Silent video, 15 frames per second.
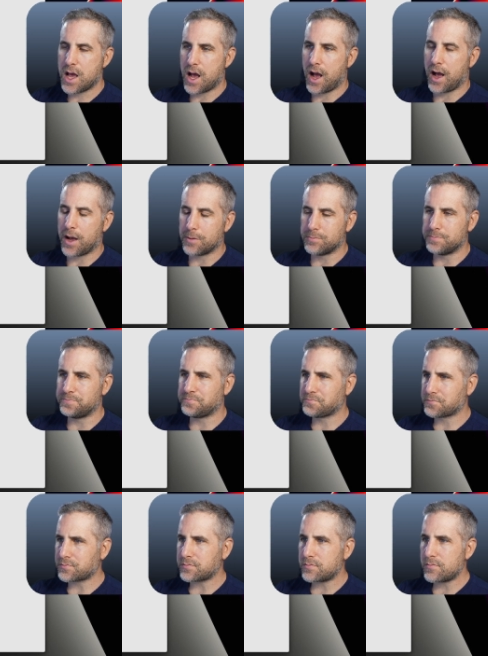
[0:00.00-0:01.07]
Um,
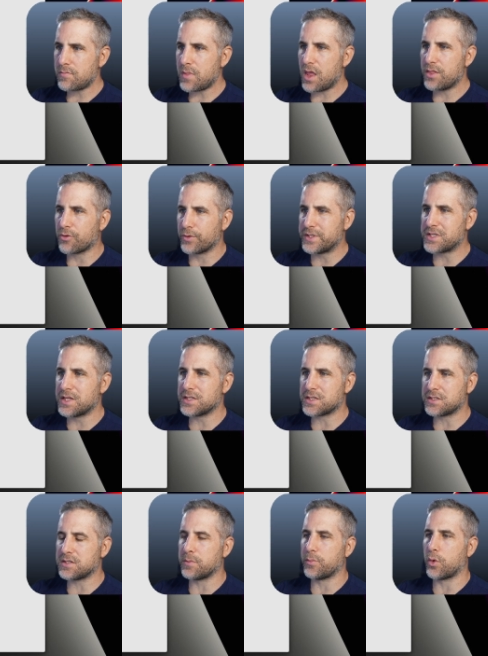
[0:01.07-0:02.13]
the reason
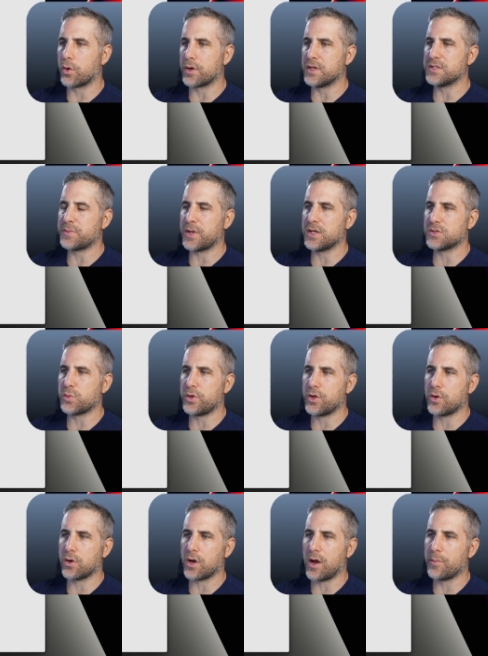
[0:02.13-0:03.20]
this is important is because when
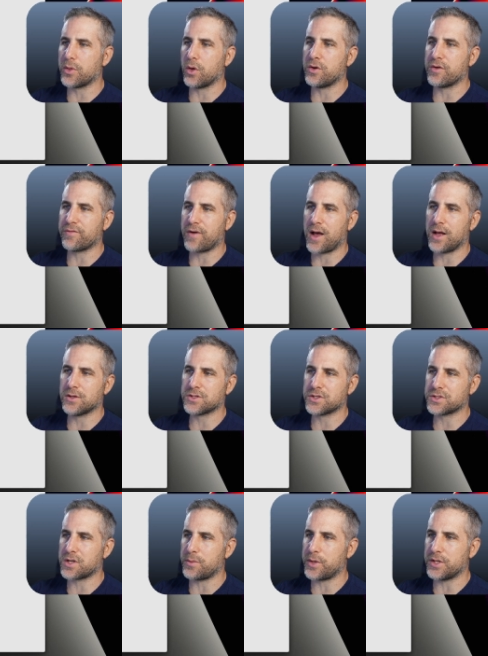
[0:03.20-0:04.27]
you go to upload your files,
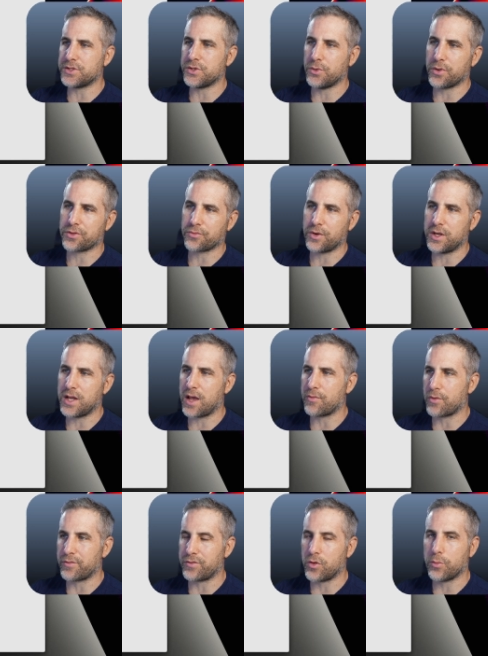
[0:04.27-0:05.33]
there's going to be a two to three day
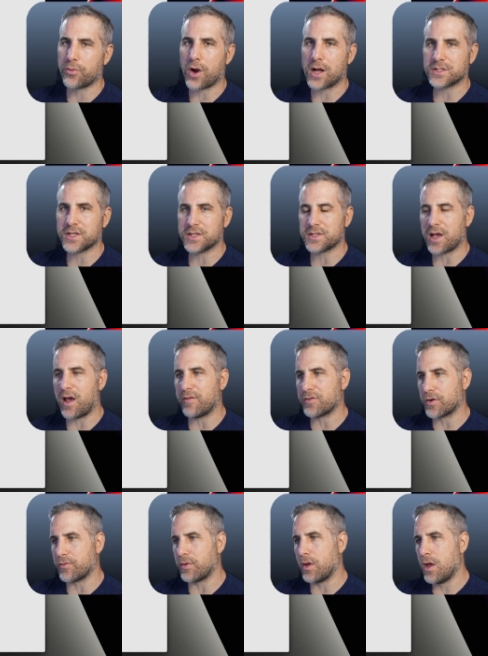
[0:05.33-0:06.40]
review process
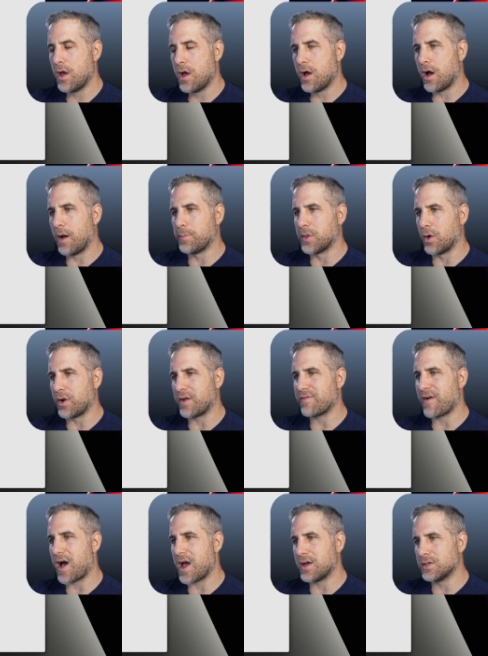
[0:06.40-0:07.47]
after uploading
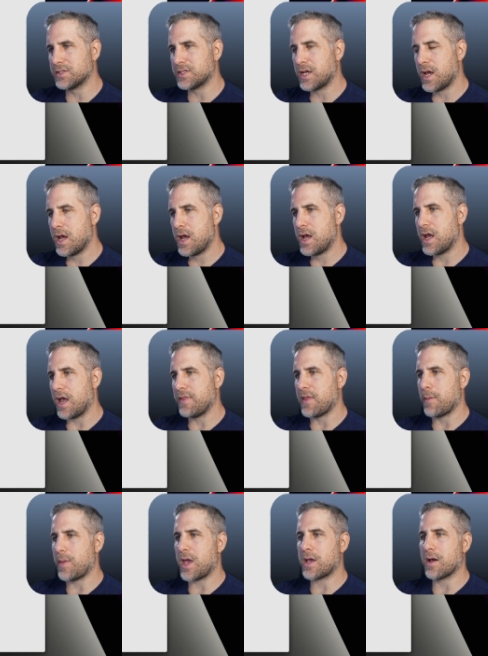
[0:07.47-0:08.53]
files, and
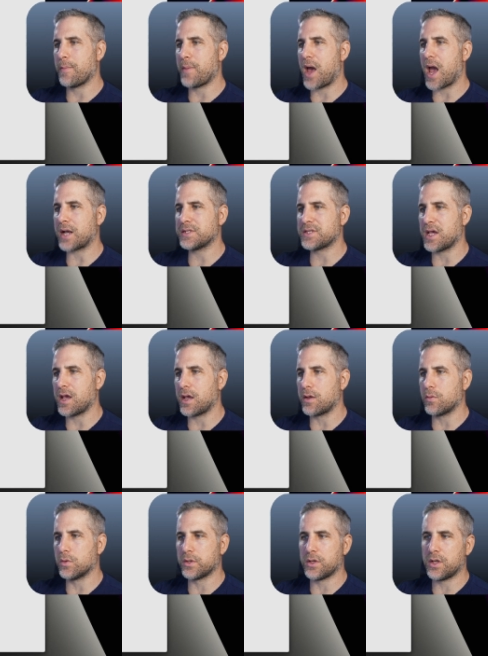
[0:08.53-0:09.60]
they may come back
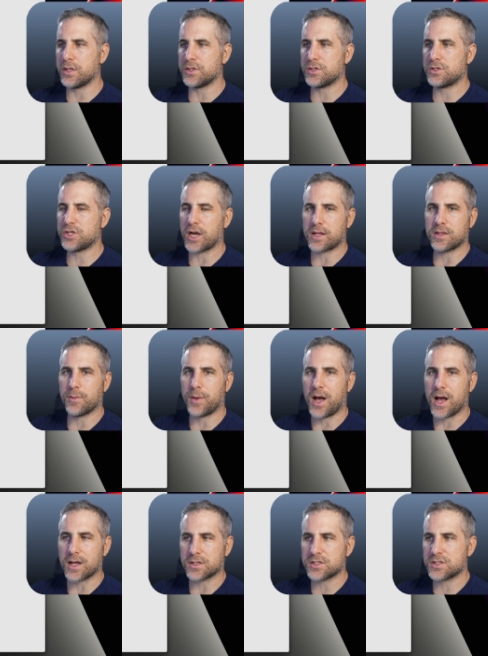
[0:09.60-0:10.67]
saying, "Well, you didn't check the
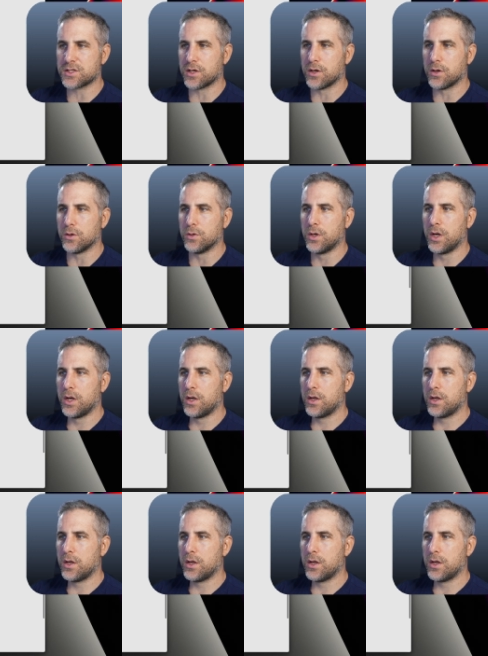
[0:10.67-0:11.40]
box, so